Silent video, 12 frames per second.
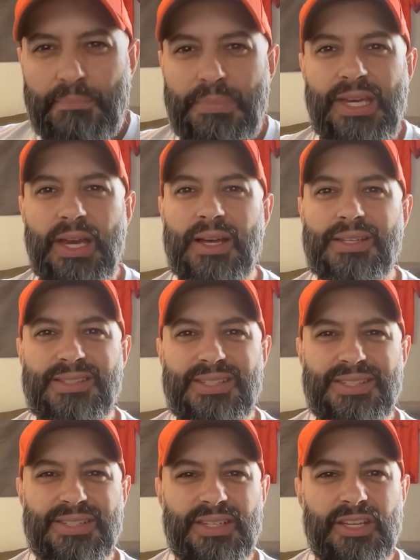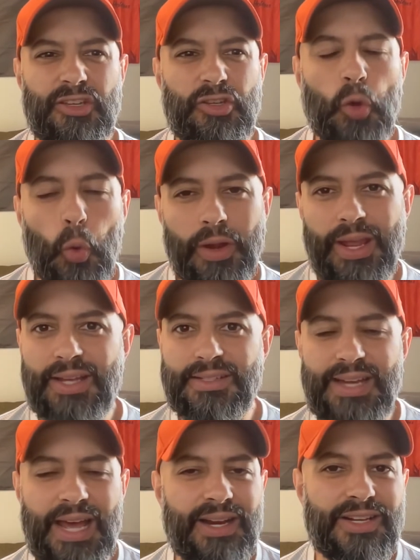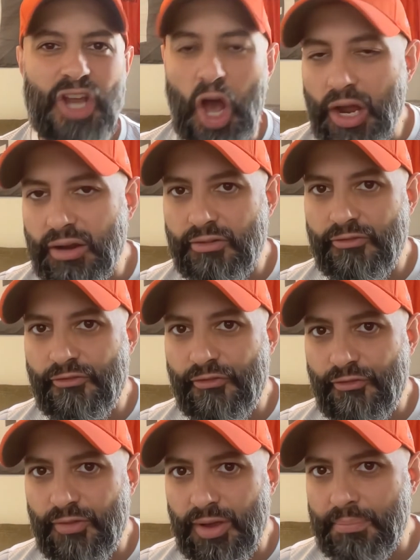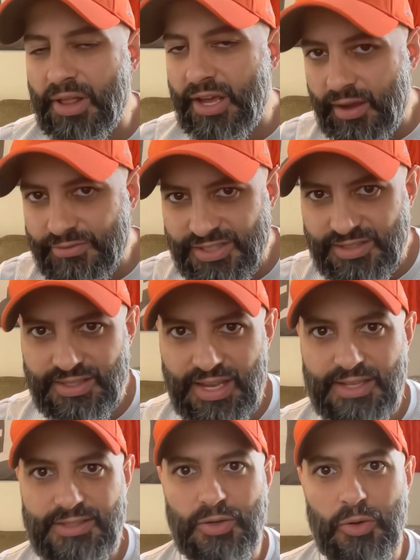because York hasn't had a ton of playoff success,